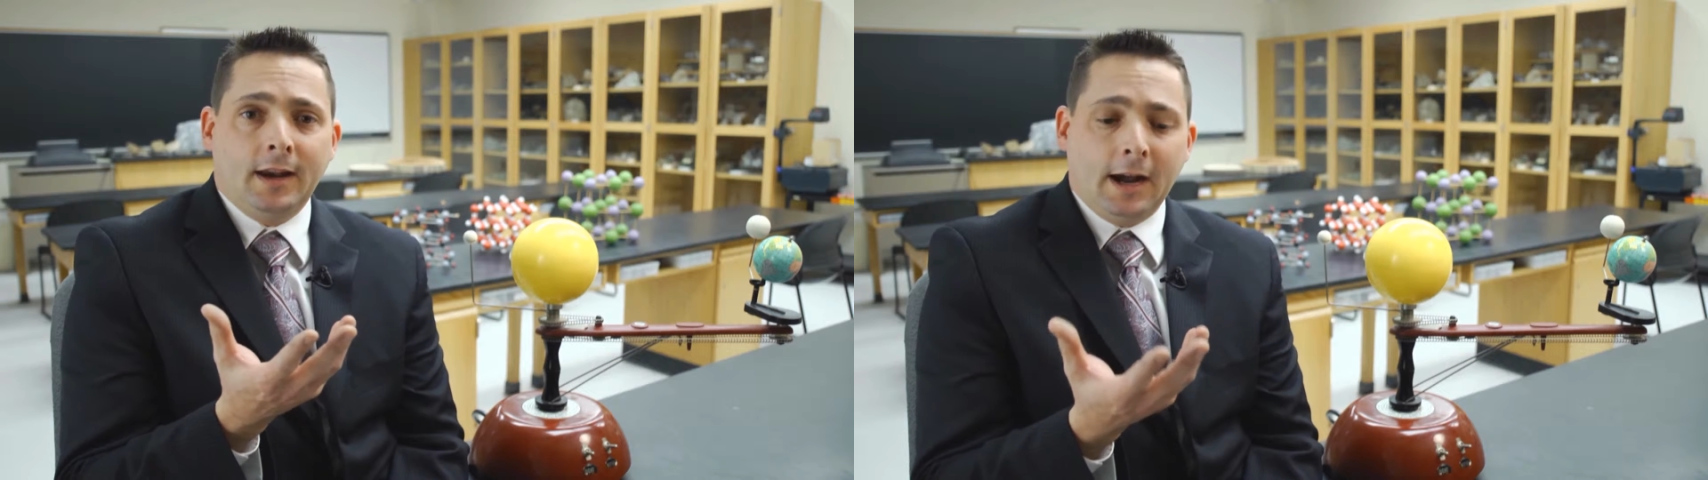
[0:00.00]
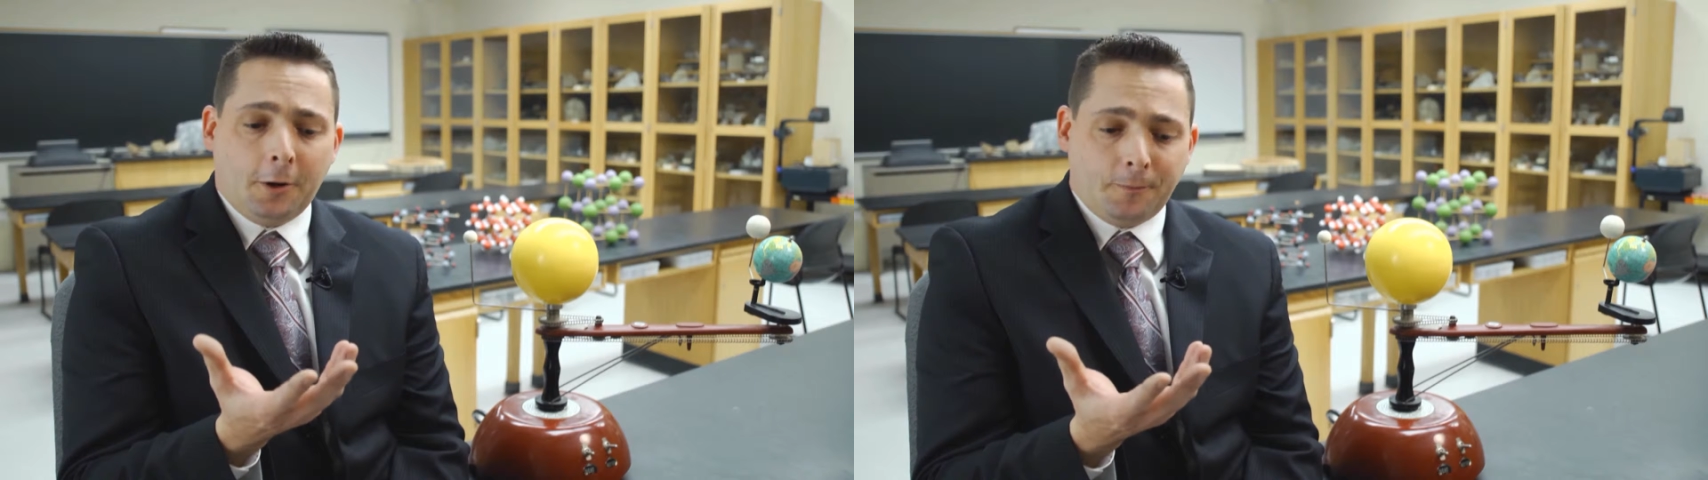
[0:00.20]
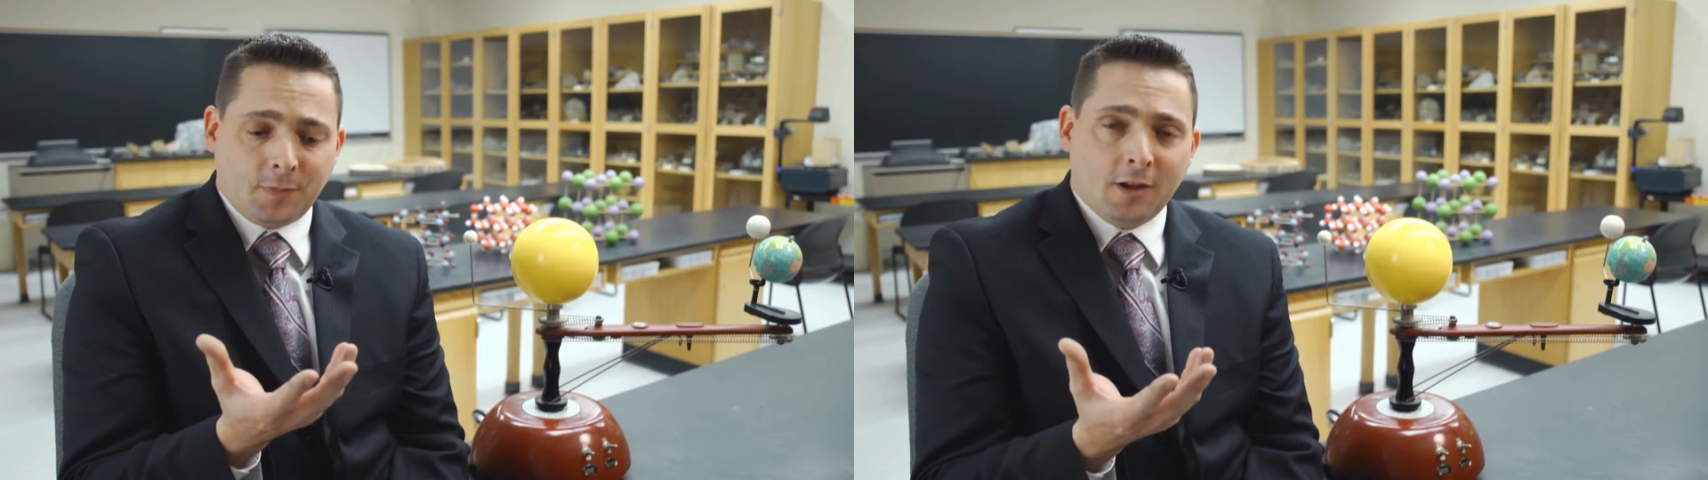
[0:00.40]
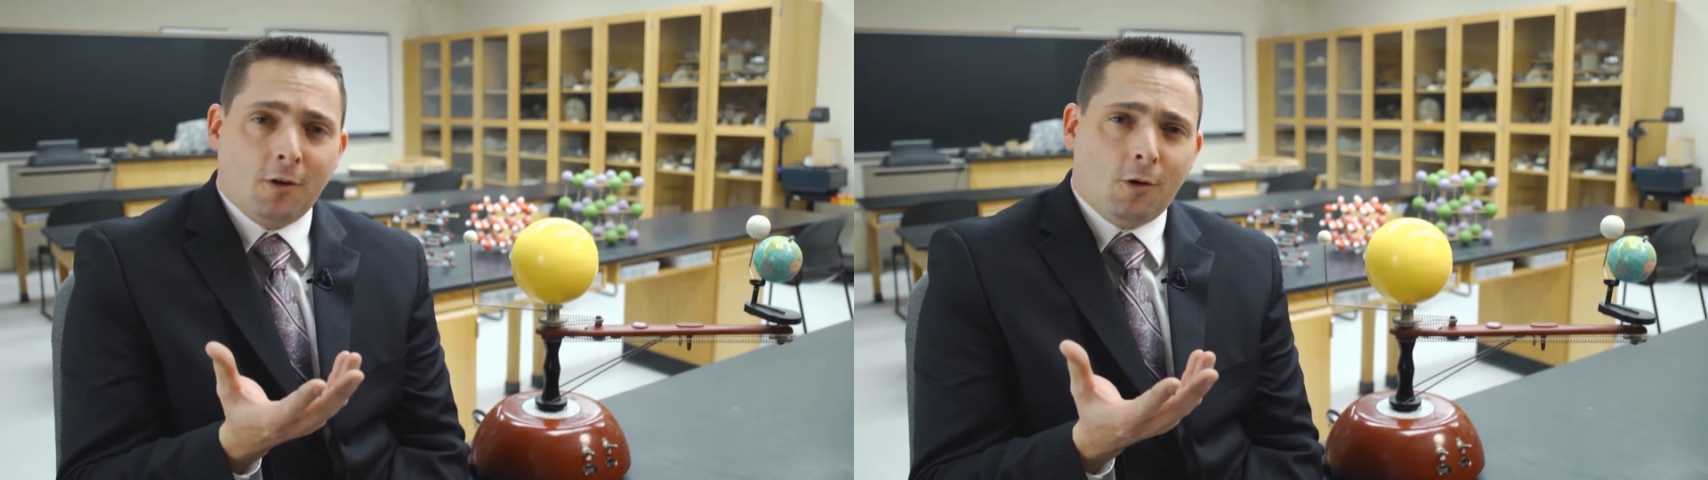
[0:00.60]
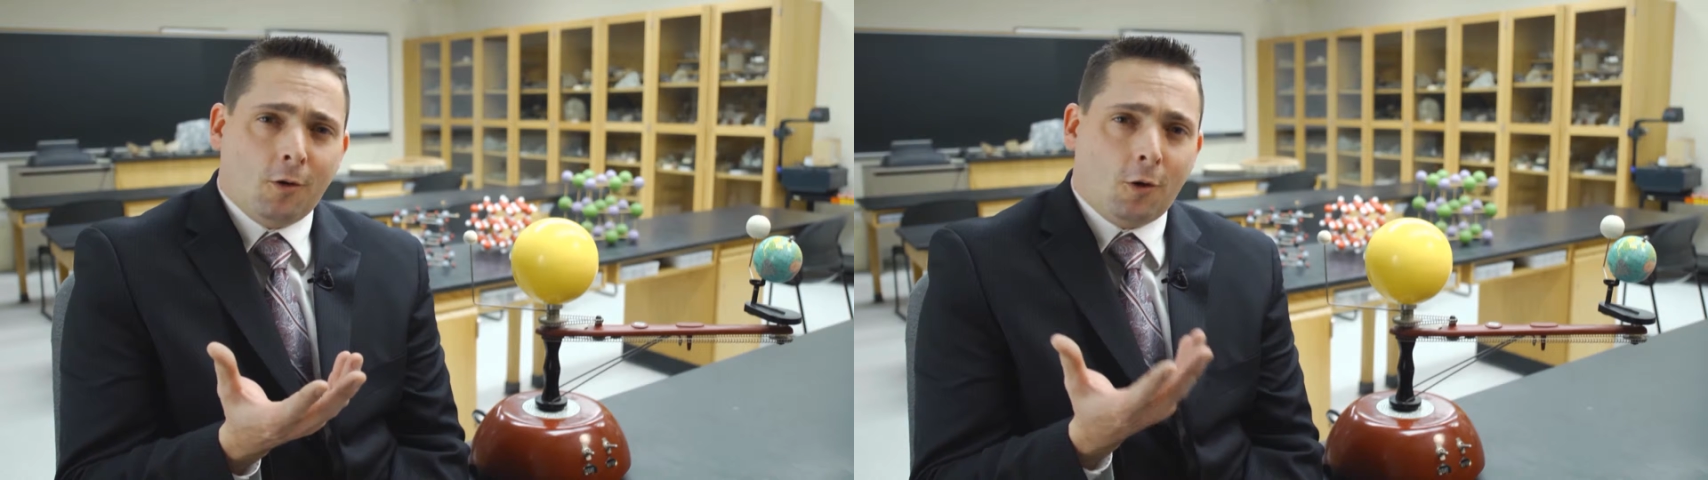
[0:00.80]
Now,
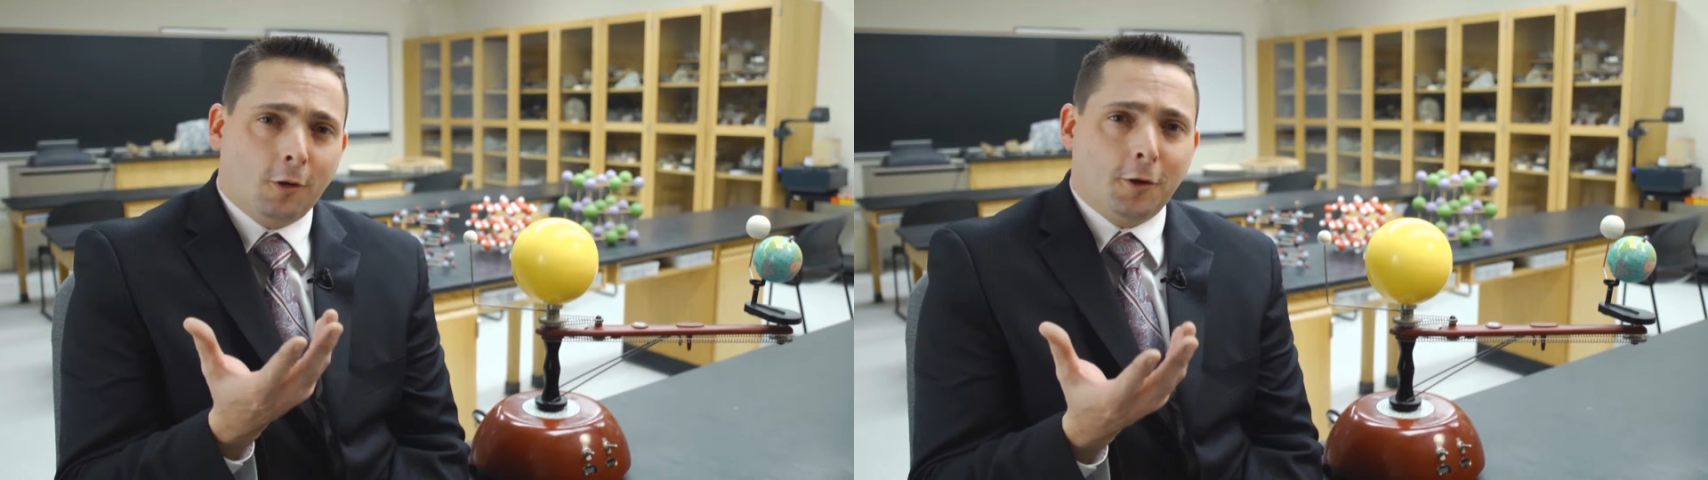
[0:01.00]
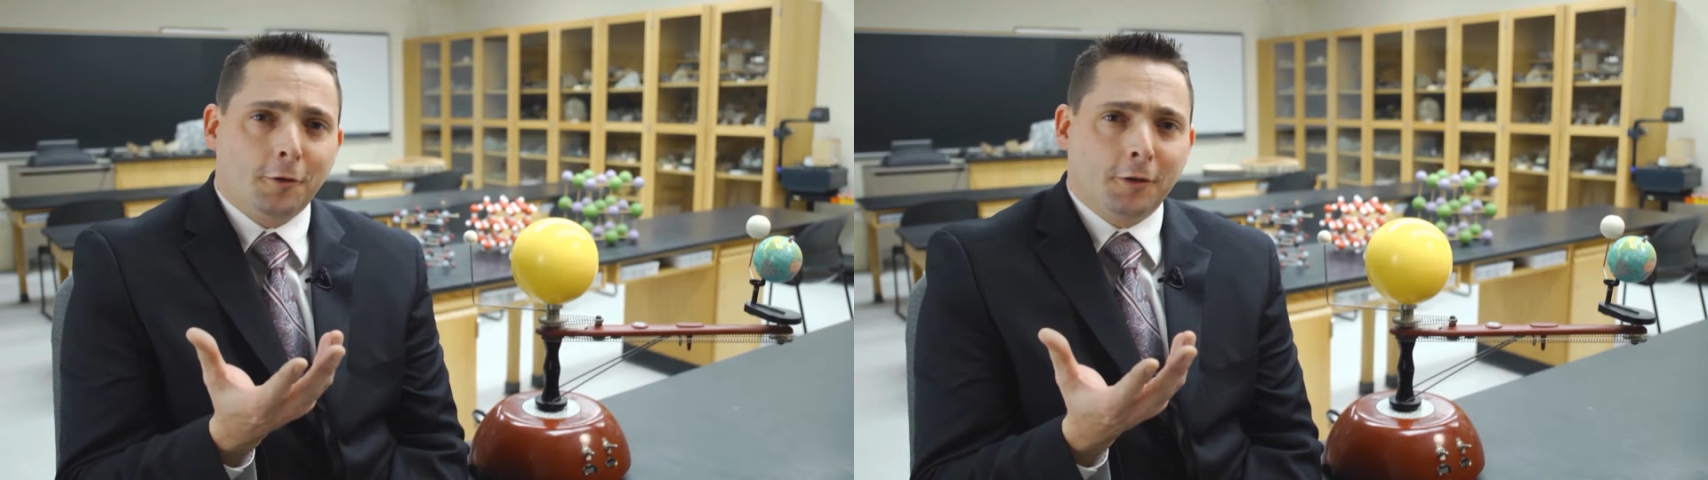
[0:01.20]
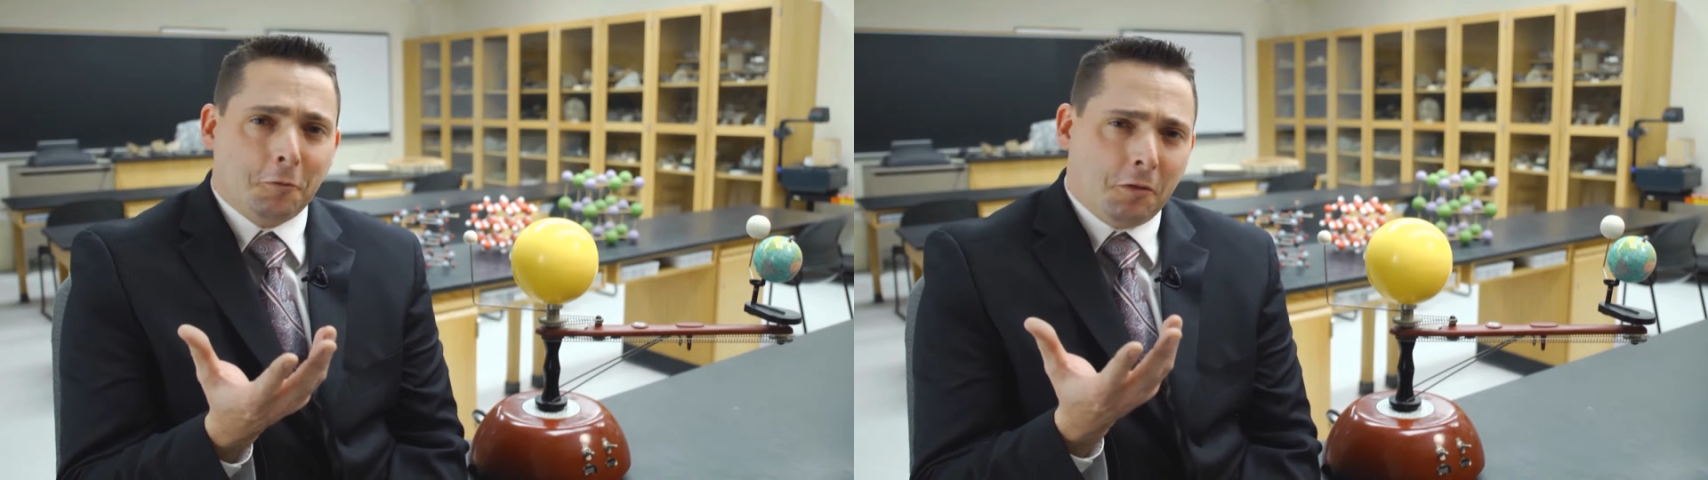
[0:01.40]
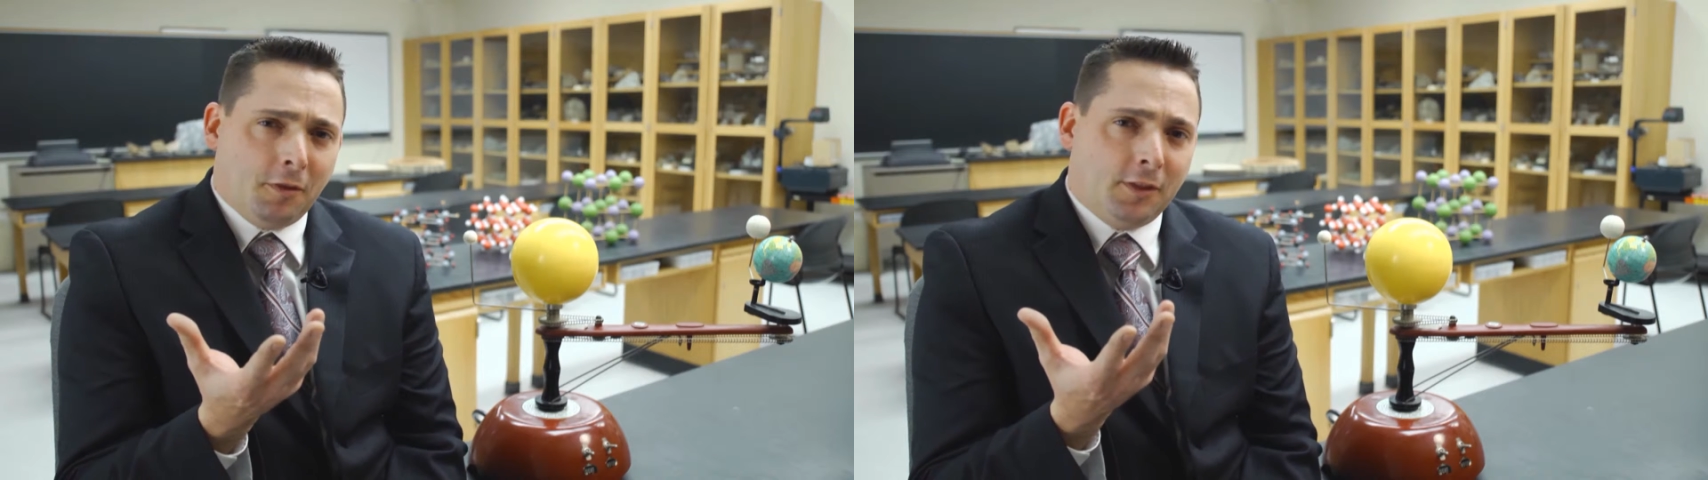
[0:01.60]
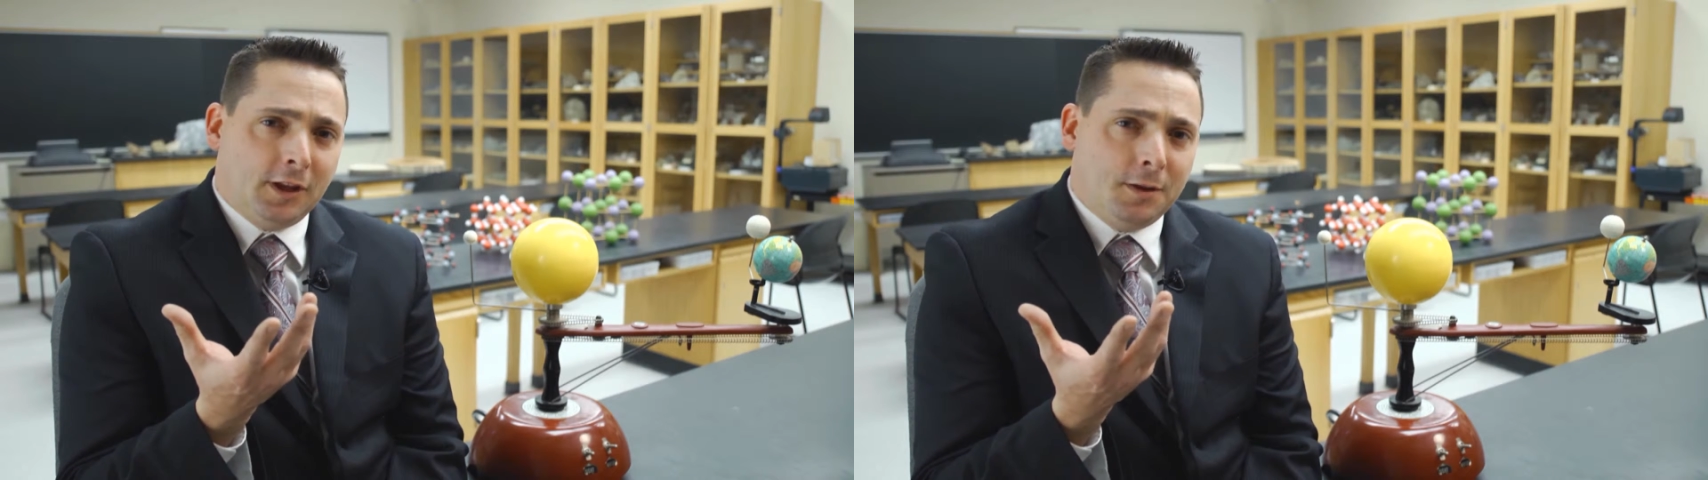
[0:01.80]
although
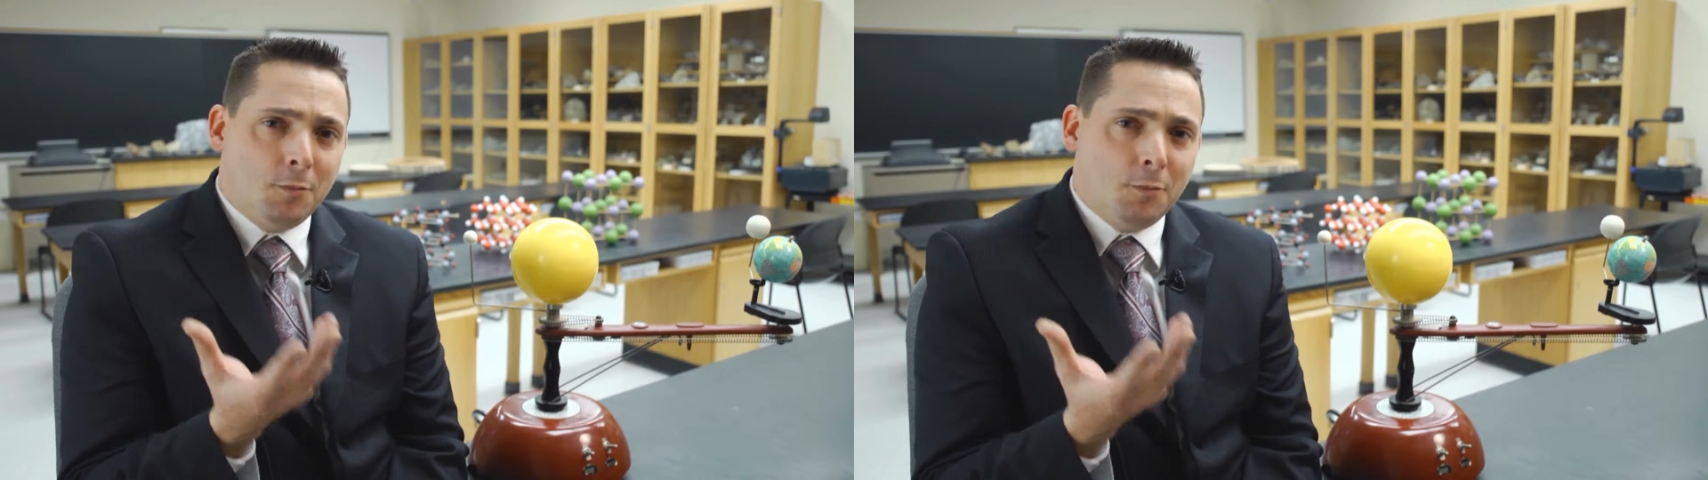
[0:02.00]
the